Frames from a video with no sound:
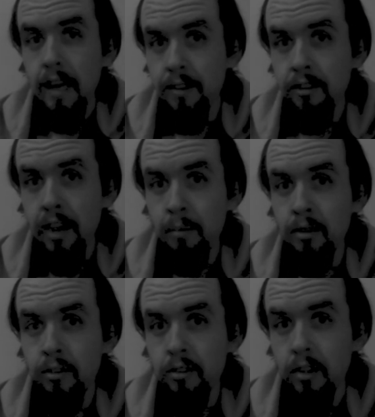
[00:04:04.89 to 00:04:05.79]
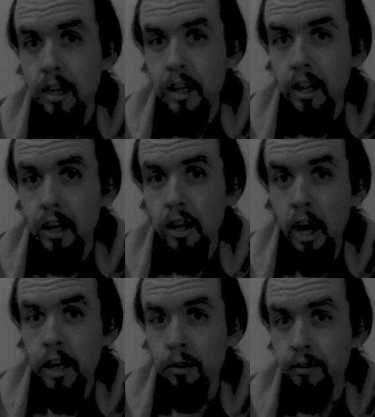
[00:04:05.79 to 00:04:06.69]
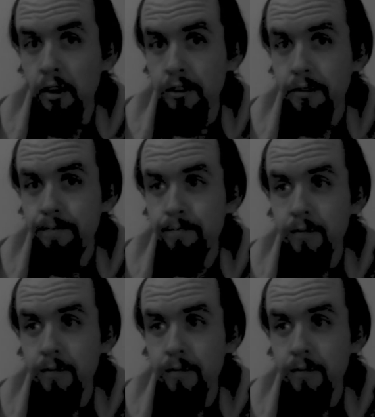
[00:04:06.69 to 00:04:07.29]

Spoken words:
If this happens, not your fault.